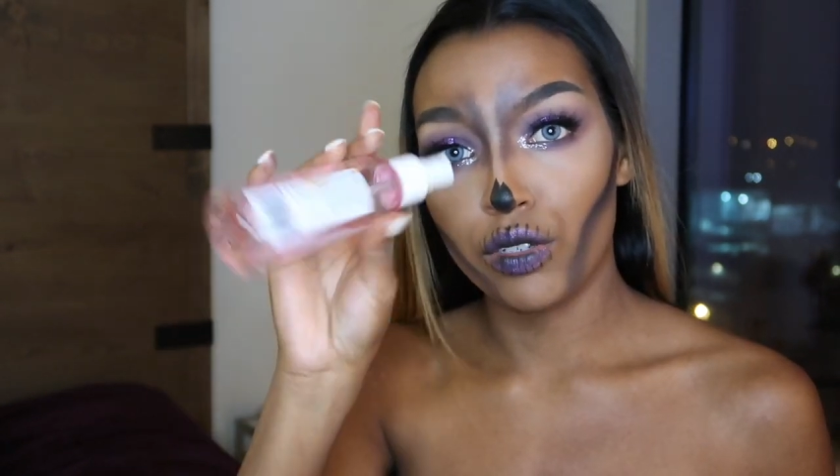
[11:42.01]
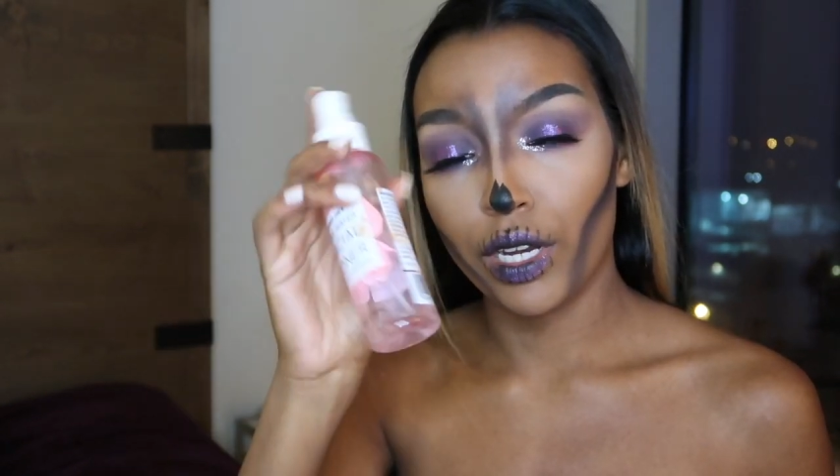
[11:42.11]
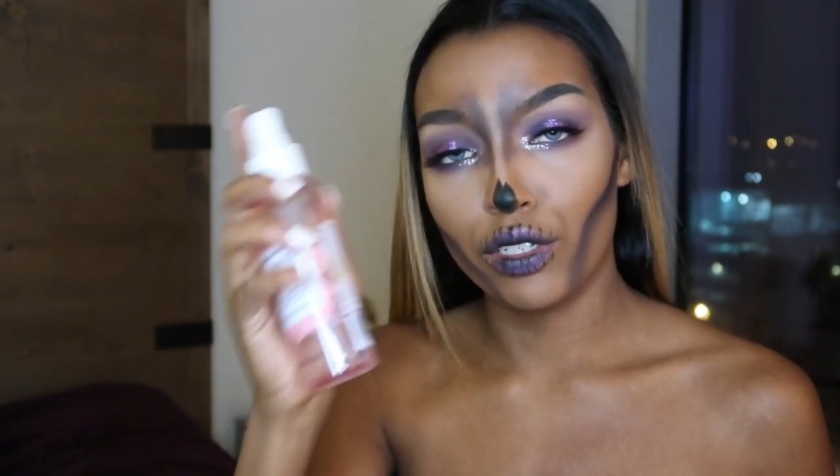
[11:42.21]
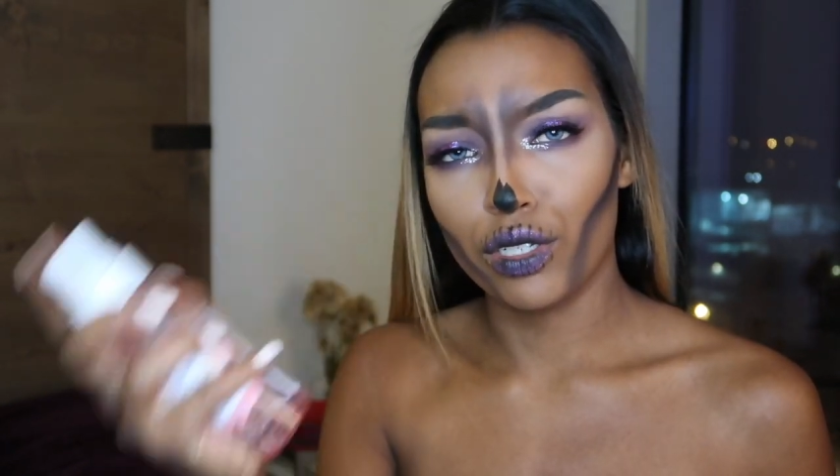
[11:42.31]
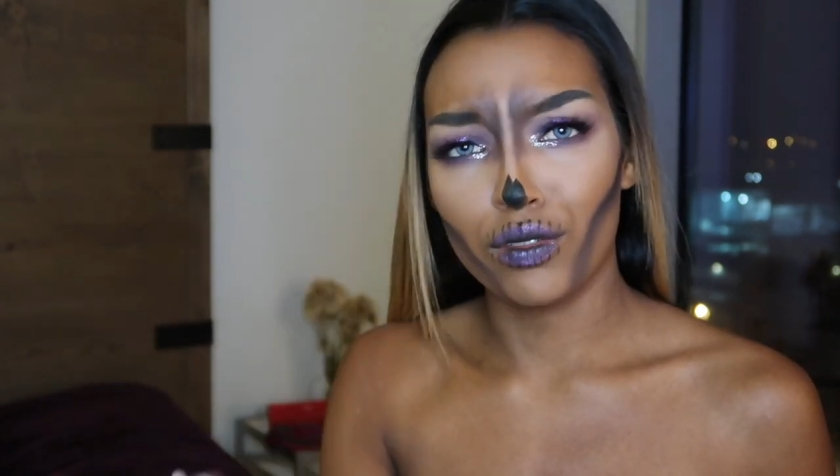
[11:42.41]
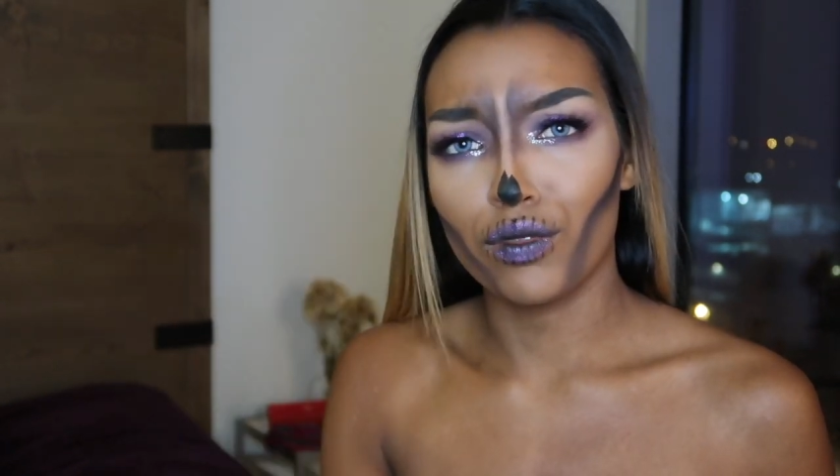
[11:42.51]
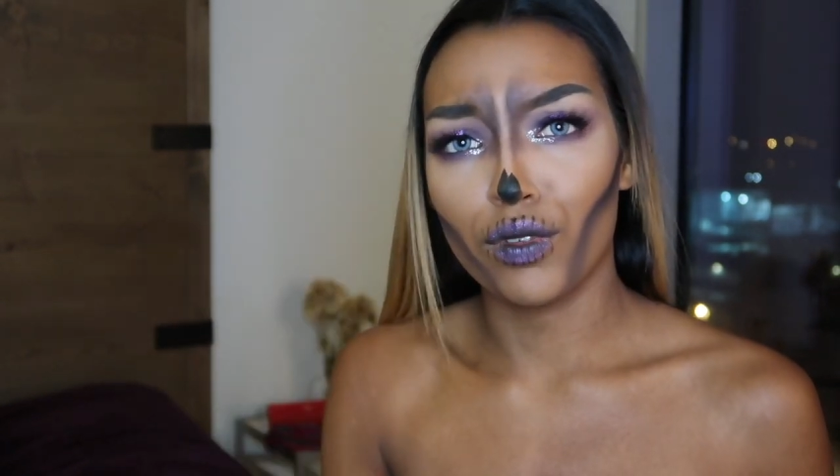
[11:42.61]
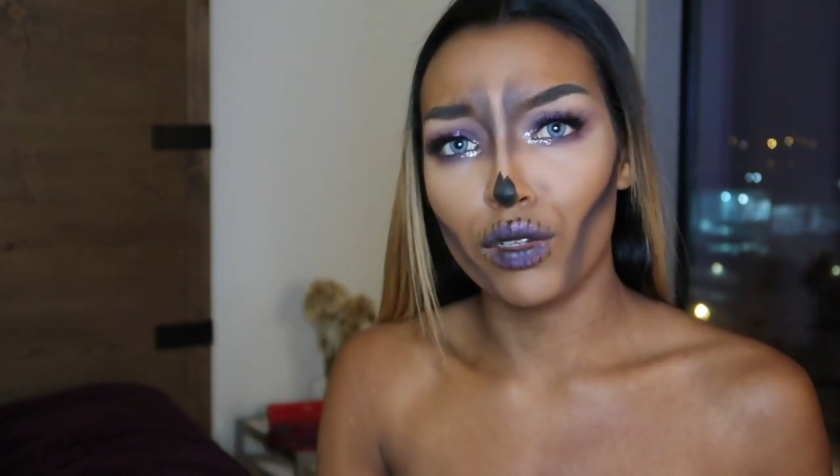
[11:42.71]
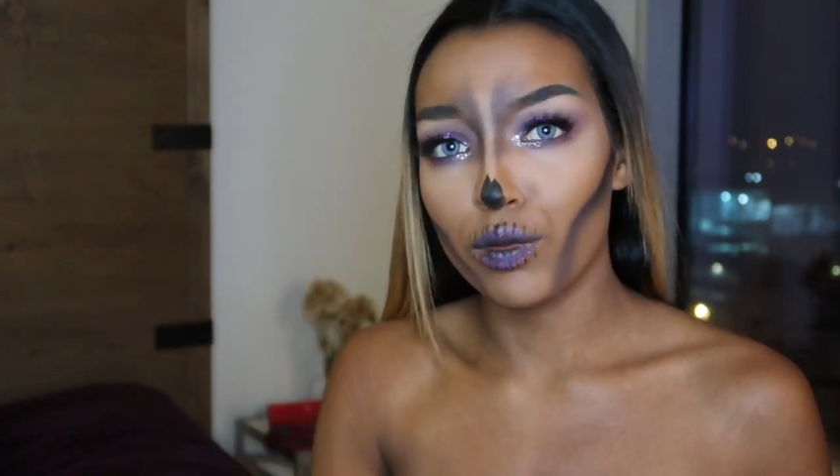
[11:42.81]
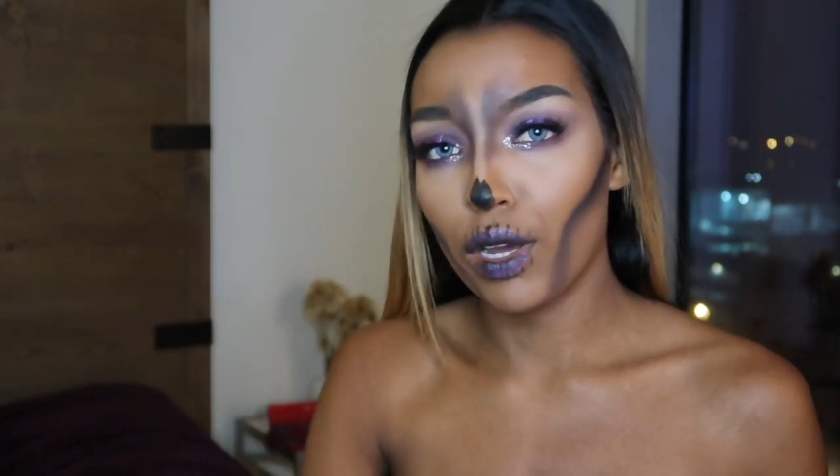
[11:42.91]
Trader Joe's
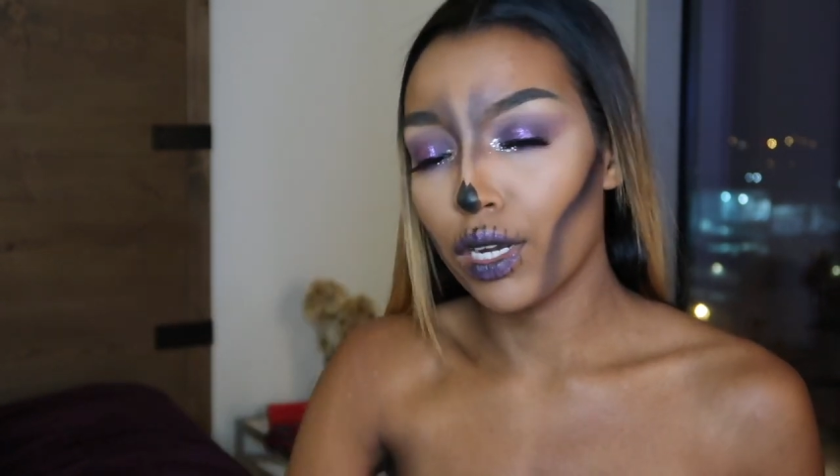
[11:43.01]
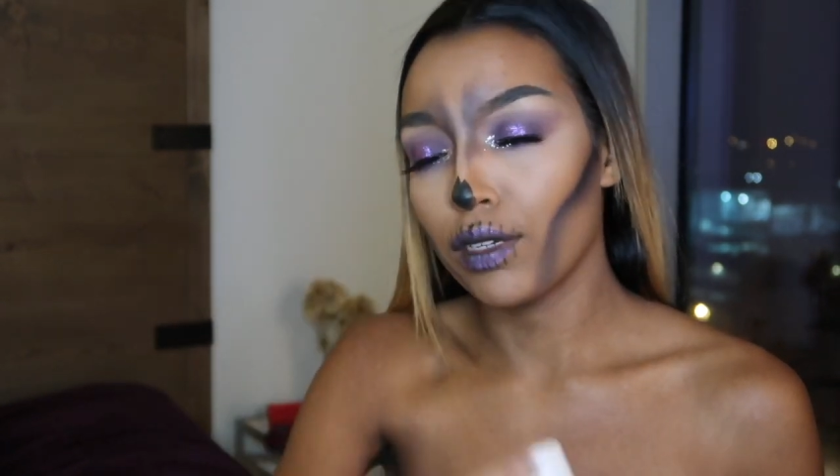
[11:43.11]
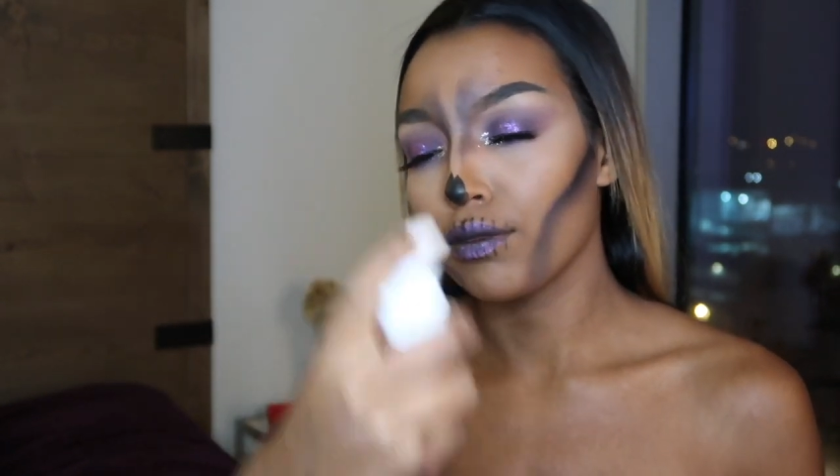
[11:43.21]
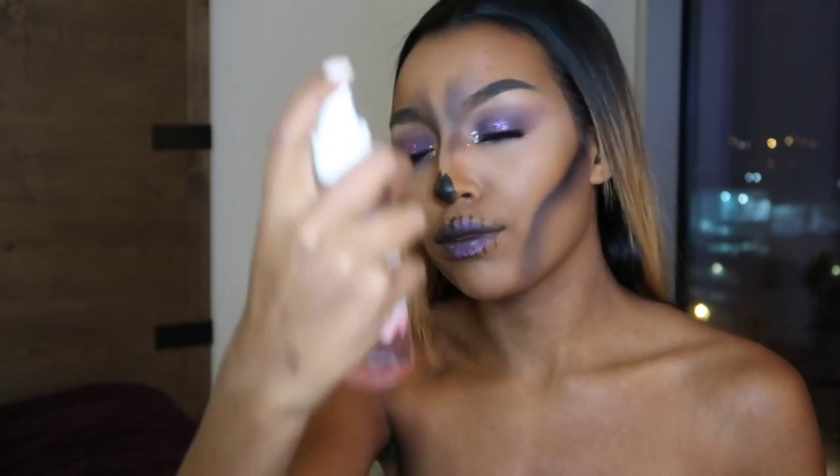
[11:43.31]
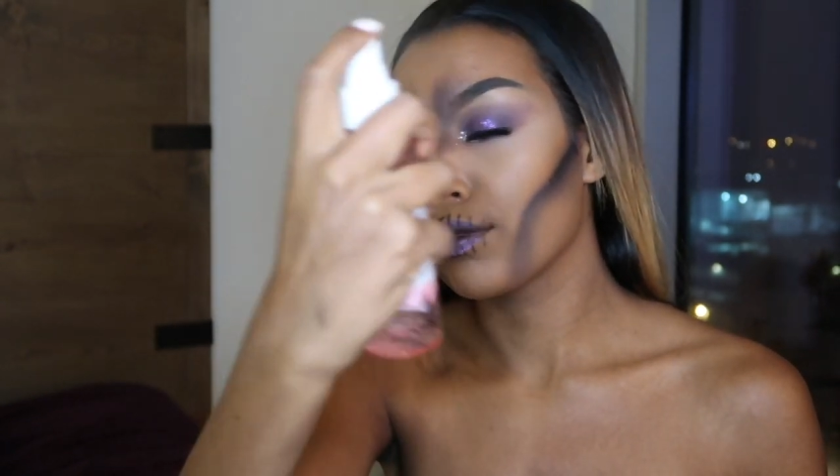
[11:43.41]
Rose Water.